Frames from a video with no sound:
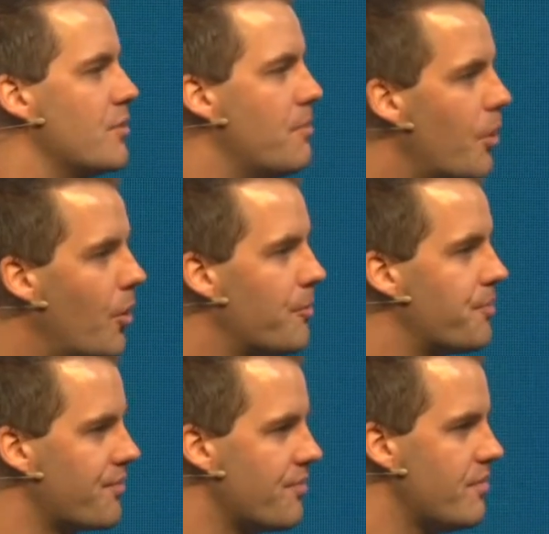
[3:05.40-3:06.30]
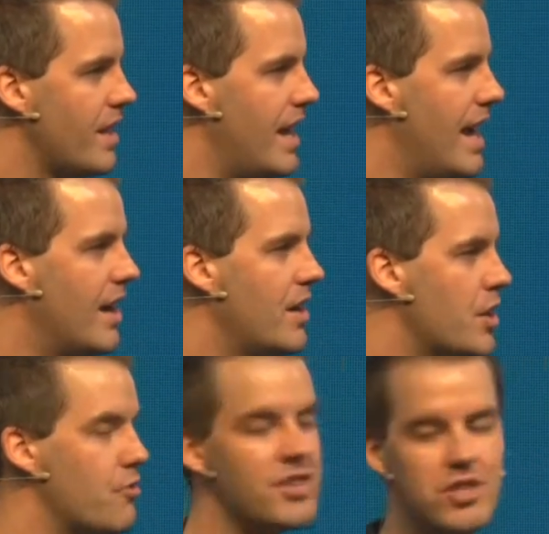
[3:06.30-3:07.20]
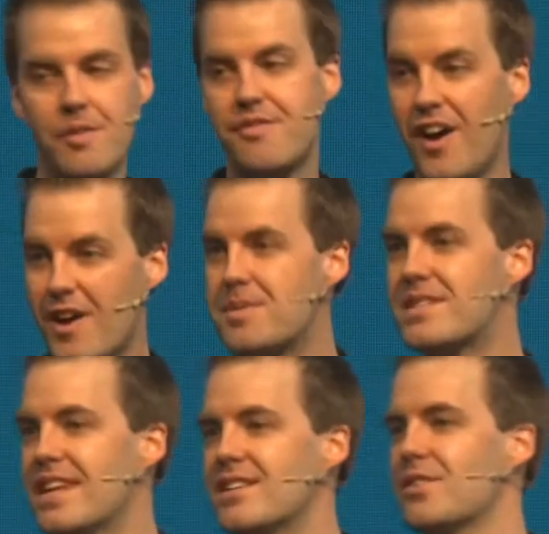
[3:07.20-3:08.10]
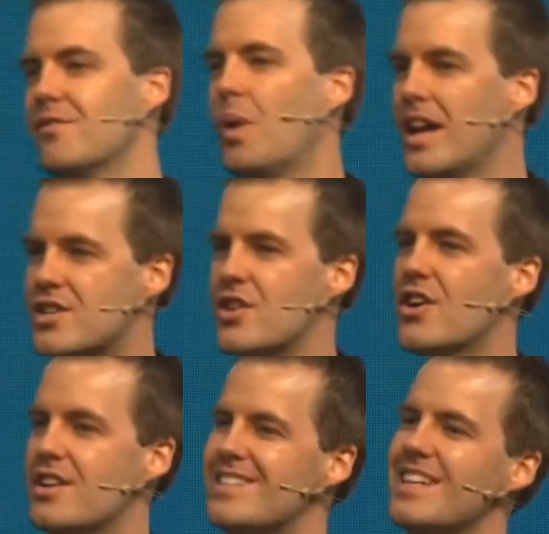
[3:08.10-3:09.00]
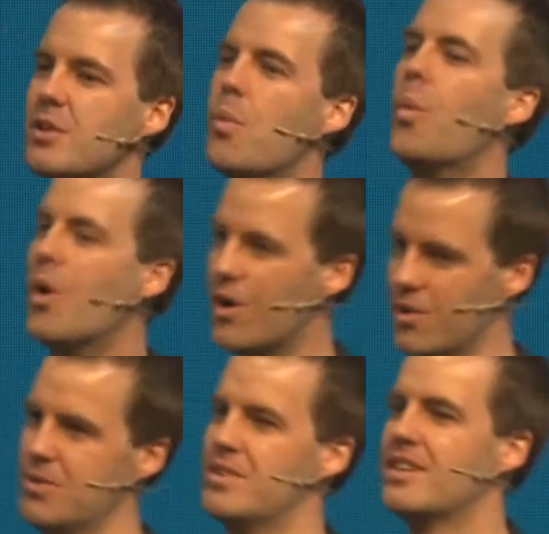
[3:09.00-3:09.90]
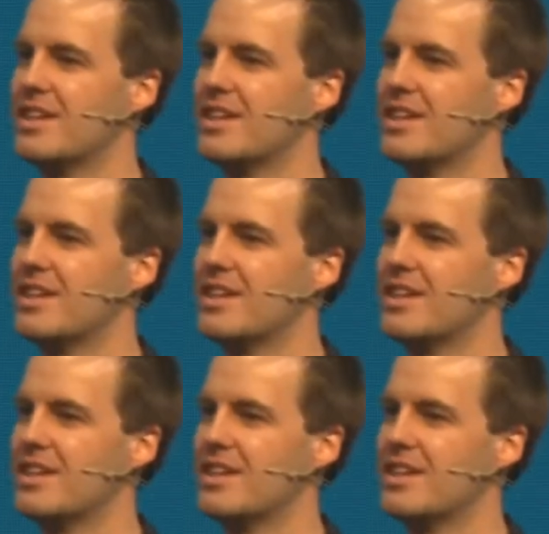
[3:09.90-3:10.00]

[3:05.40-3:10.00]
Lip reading: or more, you're in the top 5% of wage earners in the world.